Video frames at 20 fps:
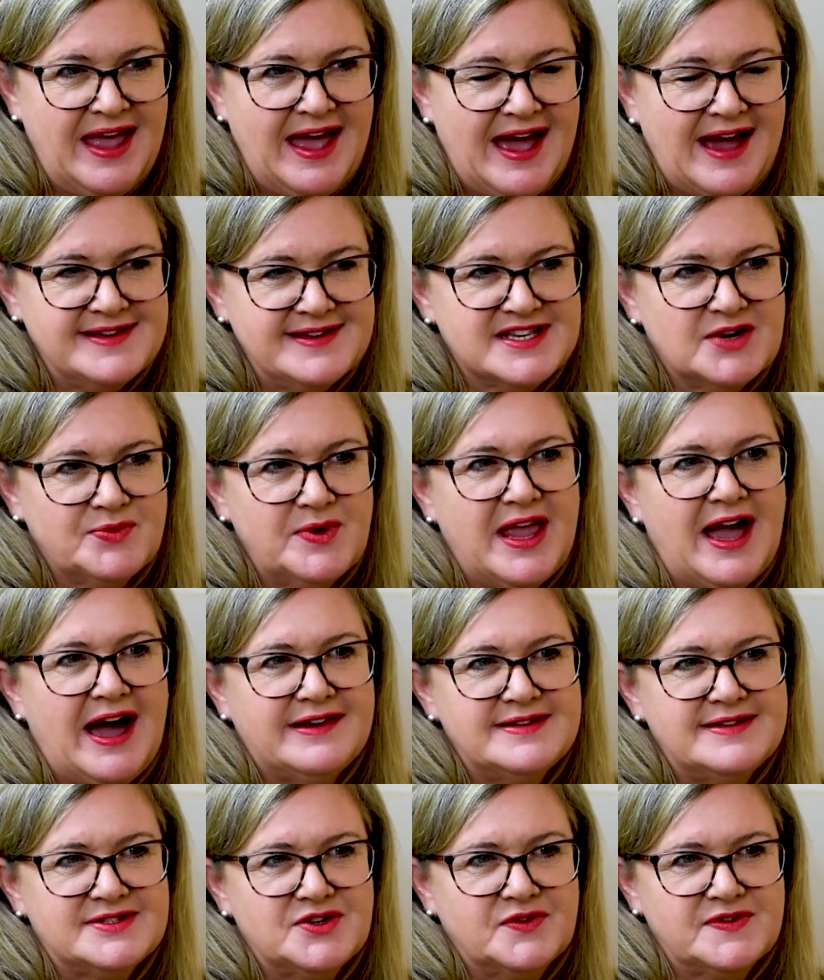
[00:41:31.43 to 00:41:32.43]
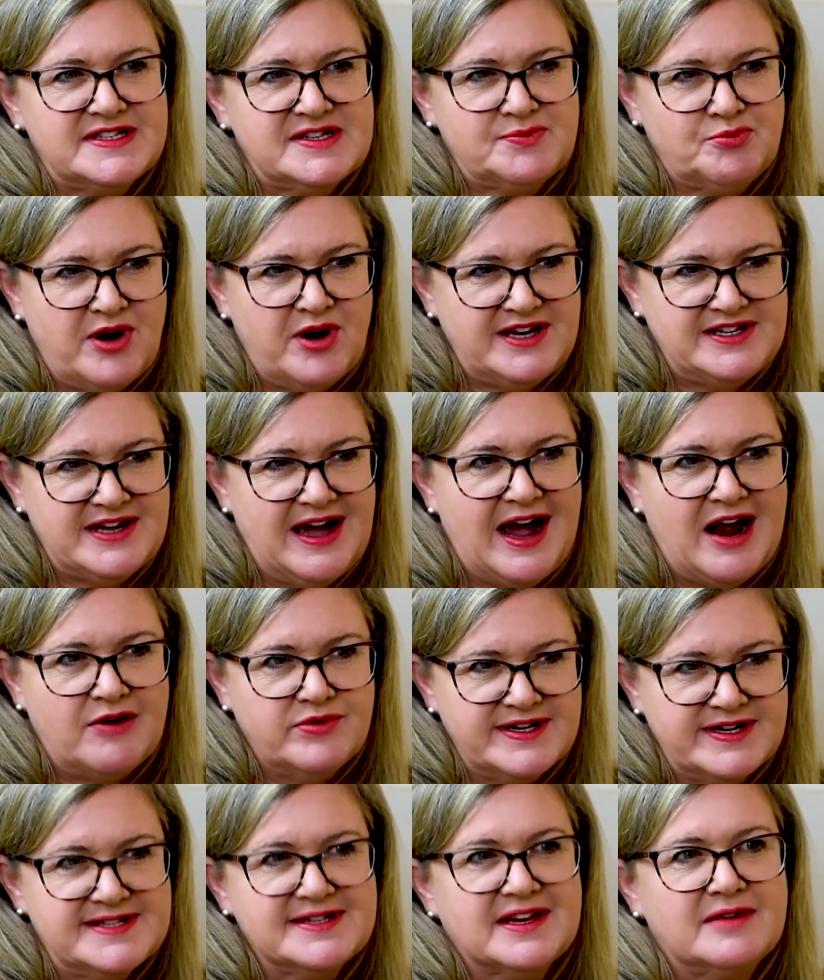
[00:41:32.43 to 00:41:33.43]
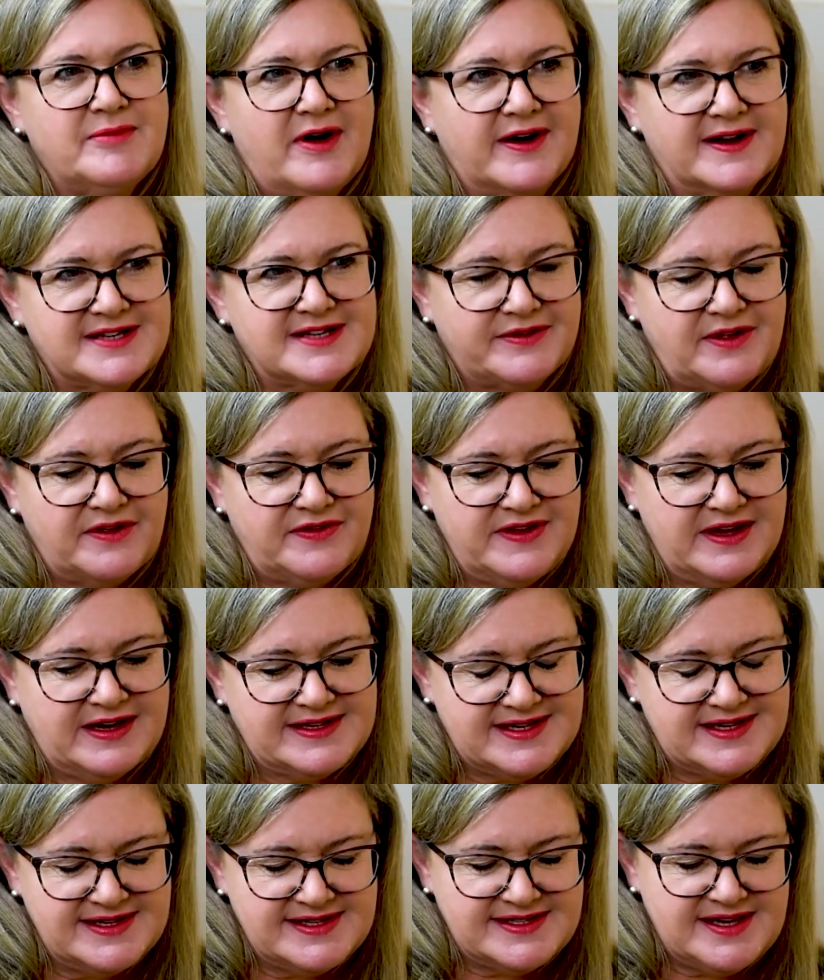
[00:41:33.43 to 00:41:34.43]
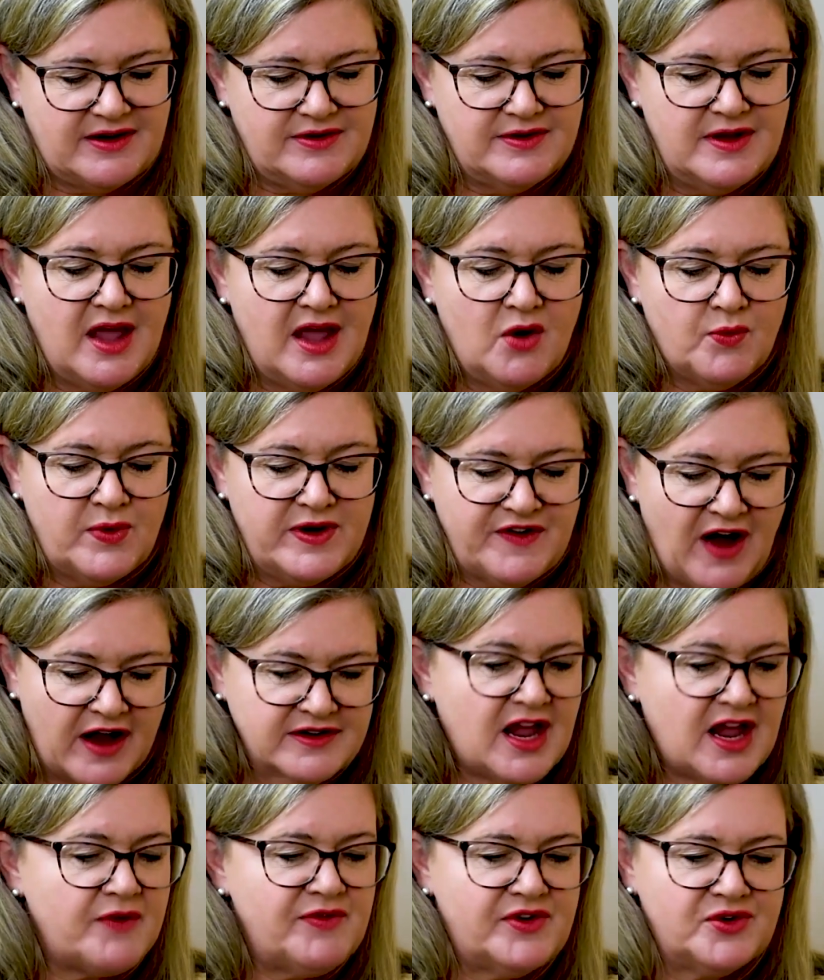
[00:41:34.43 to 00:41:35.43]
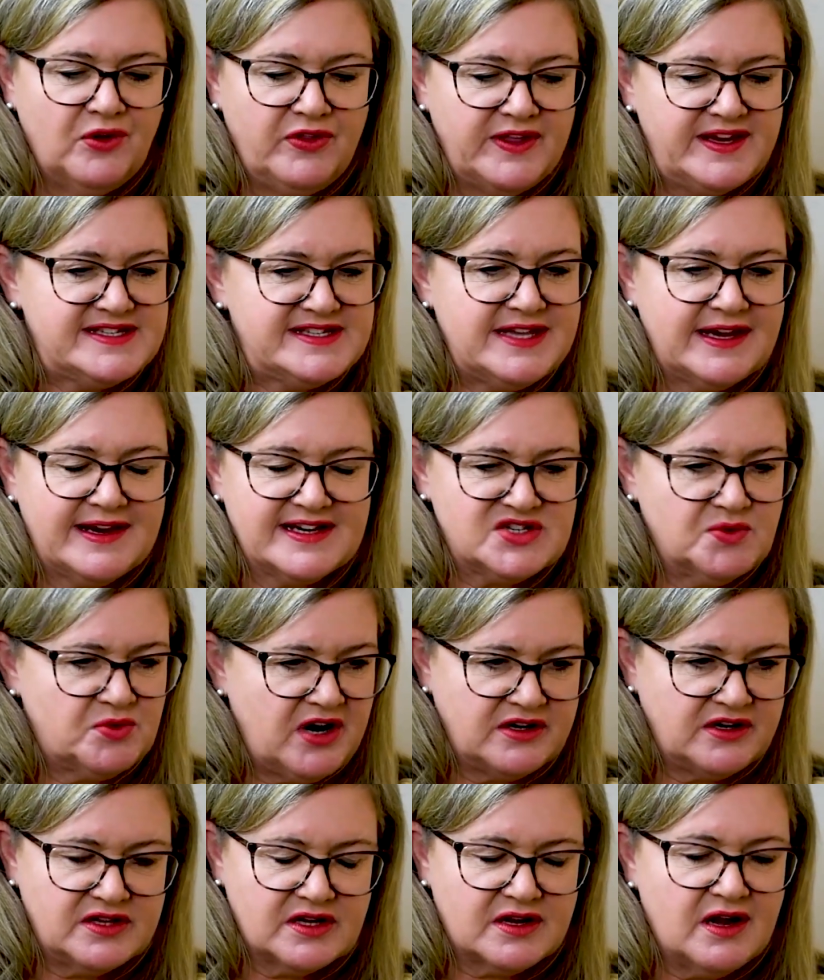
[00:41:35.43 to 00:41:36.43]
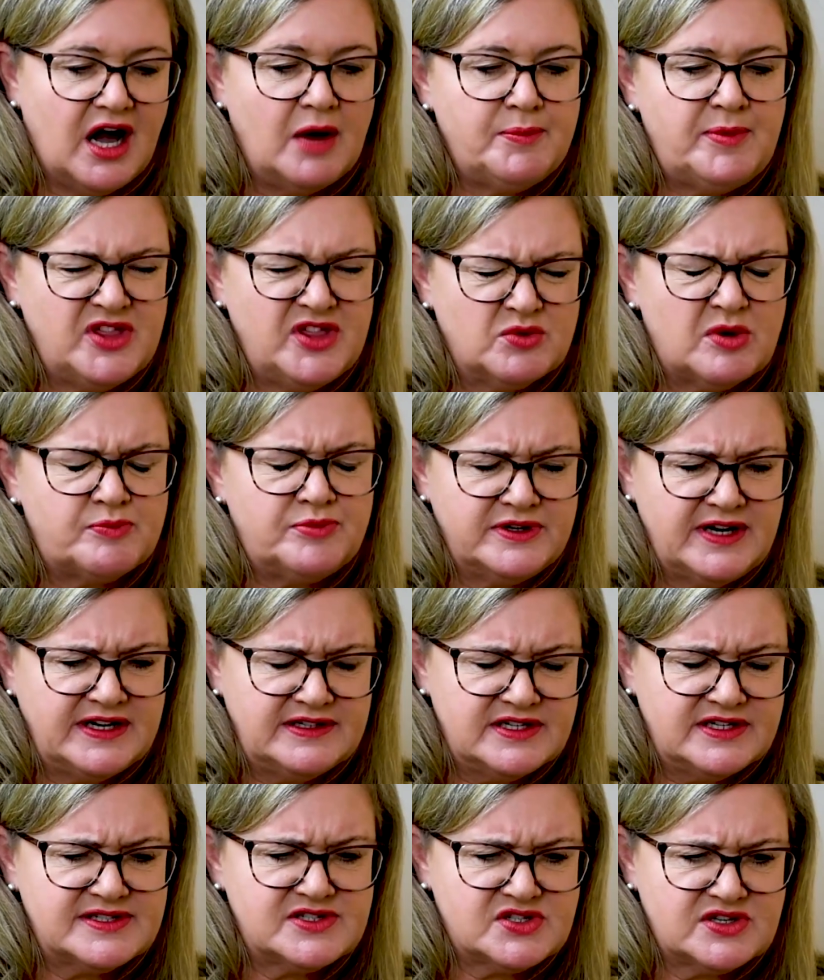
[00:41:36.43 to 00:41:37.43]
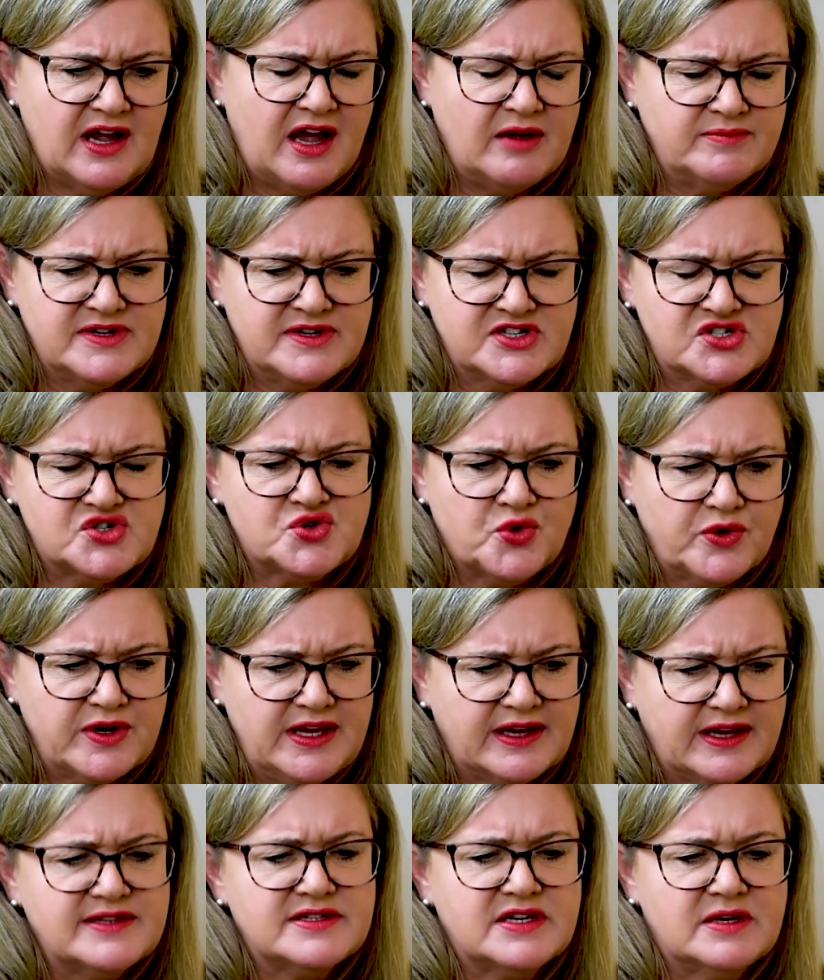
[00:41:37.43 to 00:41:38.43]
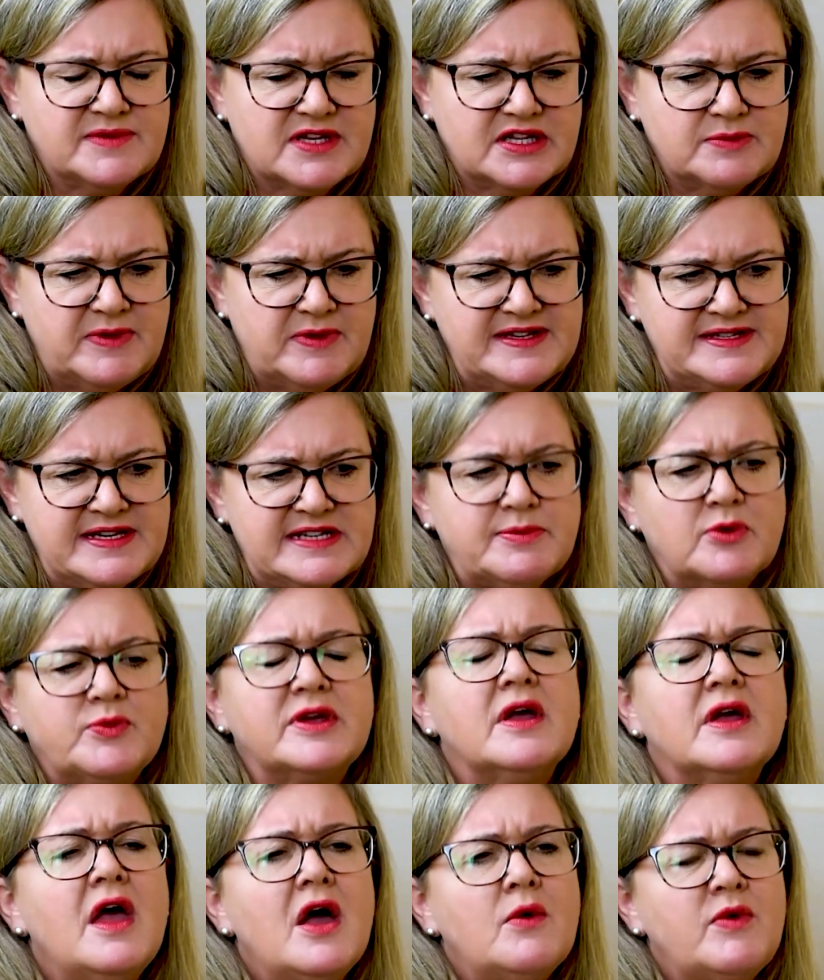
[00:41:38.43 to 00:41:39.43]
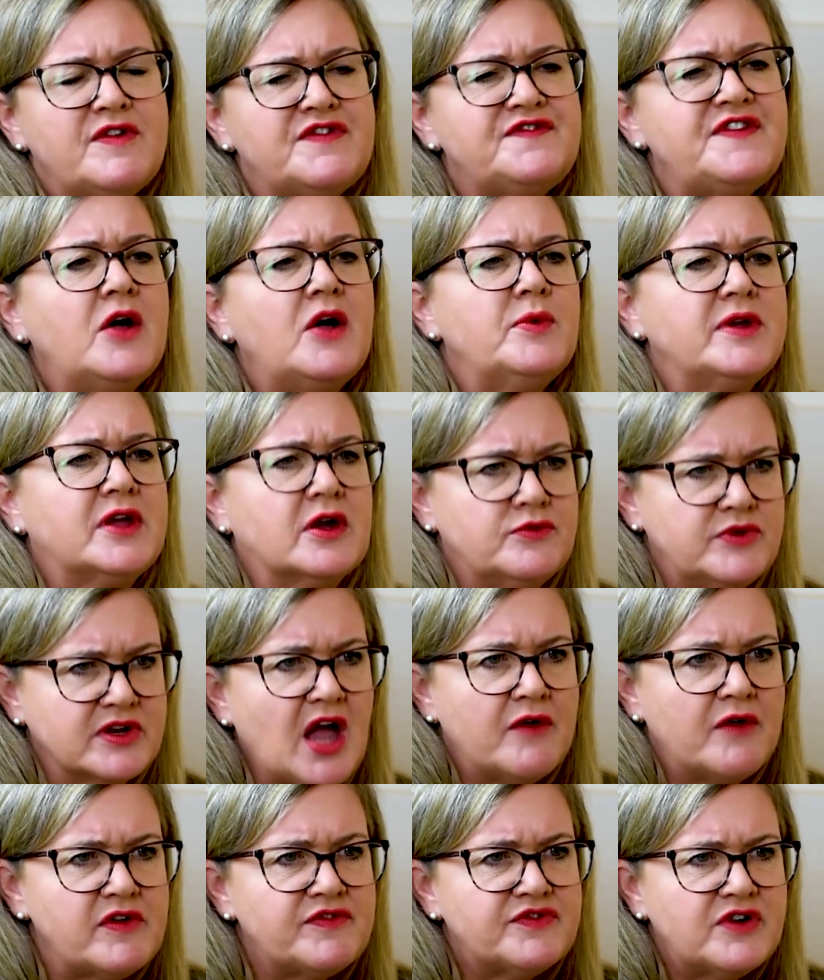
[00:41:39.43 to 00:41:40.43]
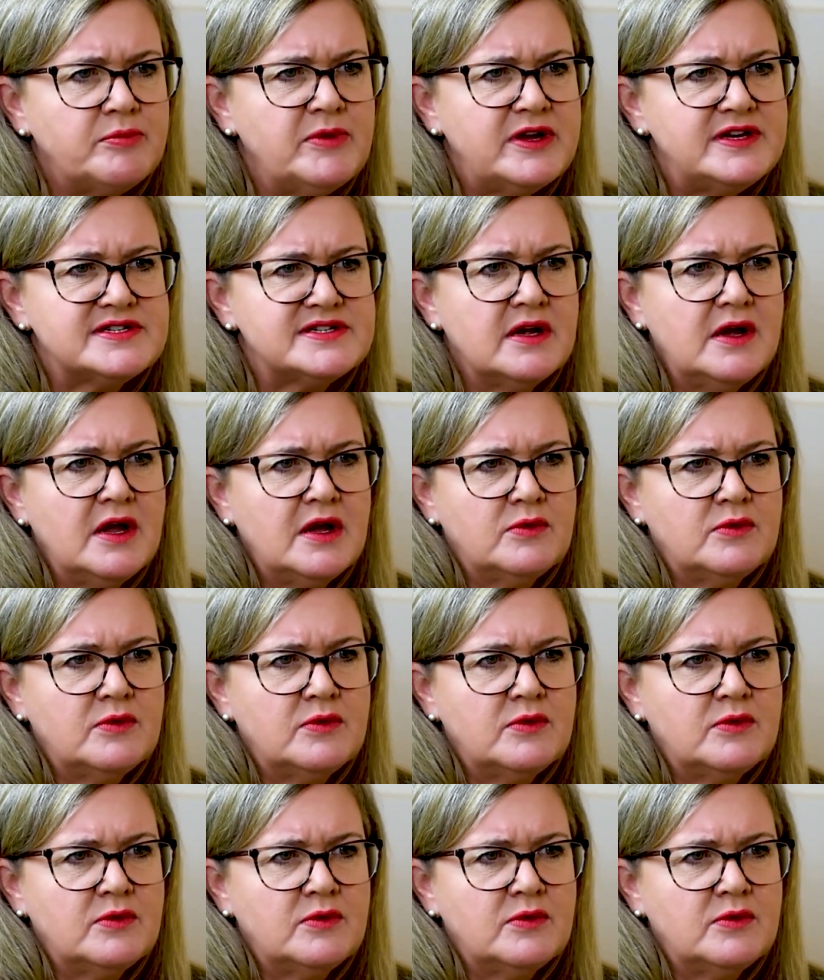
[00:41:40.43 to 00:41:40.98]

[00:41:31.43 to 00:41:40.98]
And so we hadn't sort of spread our risk amongst other things. And so we uncovered all these things that were under the carpet that were pretty destroying in terms of the business, but we felt we could recover from it.